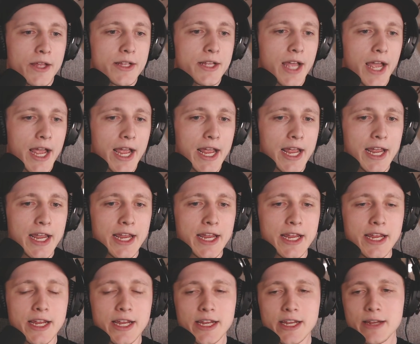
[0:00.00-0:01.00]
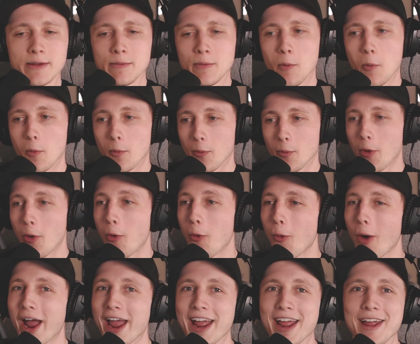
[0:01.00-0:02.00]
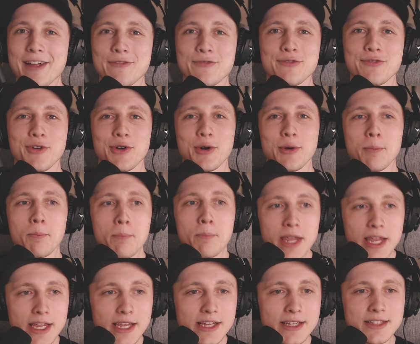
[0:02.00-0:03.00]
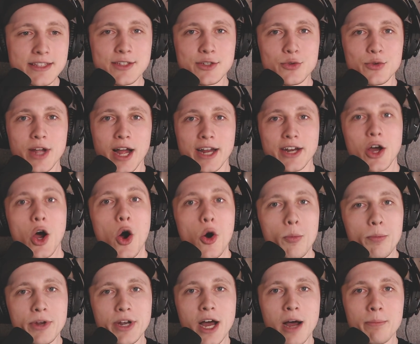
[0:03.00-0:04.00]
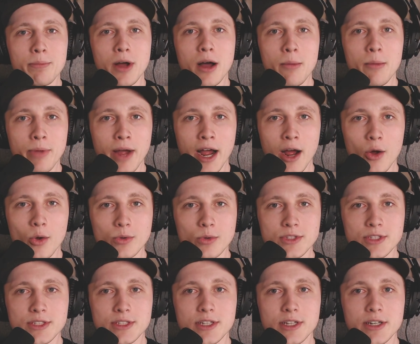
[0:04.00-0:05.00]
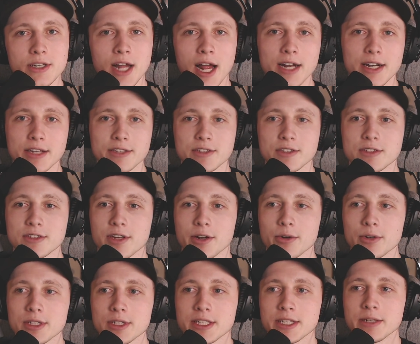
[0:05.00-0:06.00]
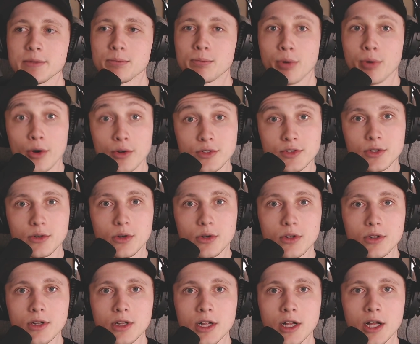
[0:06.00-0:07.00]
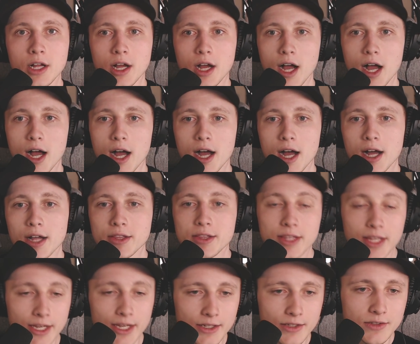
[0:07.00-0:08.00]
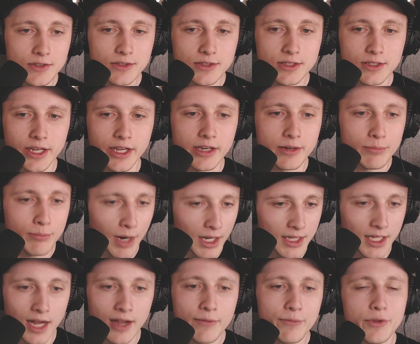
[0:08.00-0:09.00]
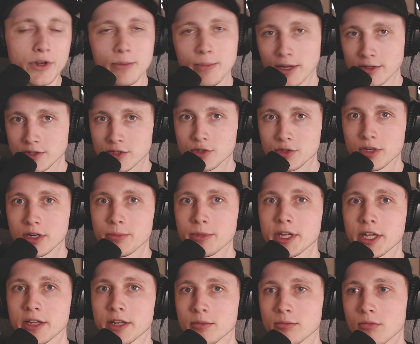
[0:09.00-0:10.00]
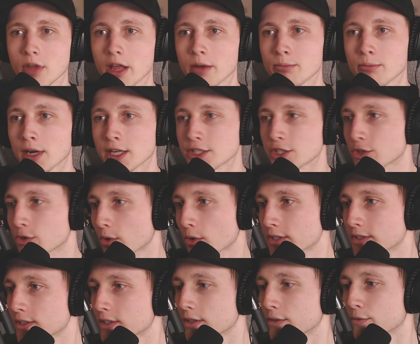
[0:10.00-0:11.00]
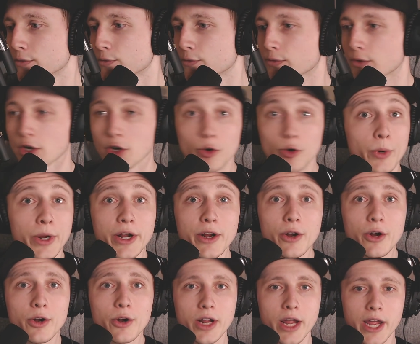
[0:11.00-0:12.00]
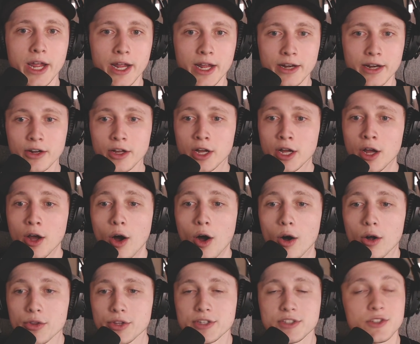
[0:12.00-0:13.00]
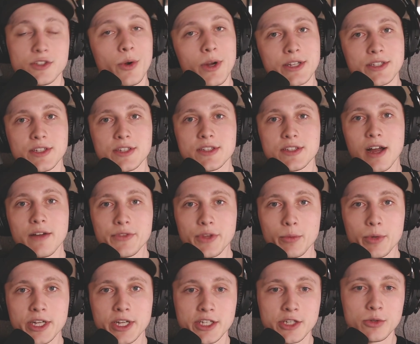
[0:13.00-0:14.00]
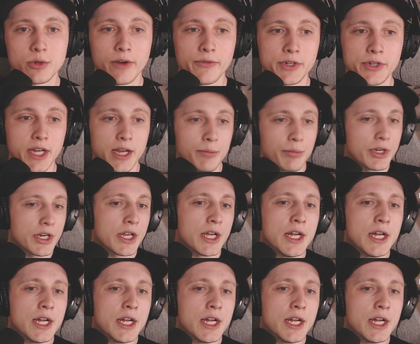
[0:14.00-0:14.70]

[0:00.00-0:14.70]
a way for me to kind of open up about not necessarily personal things in my life and about streaming and my choice of career and all this crazy stuff that we get to do every day, but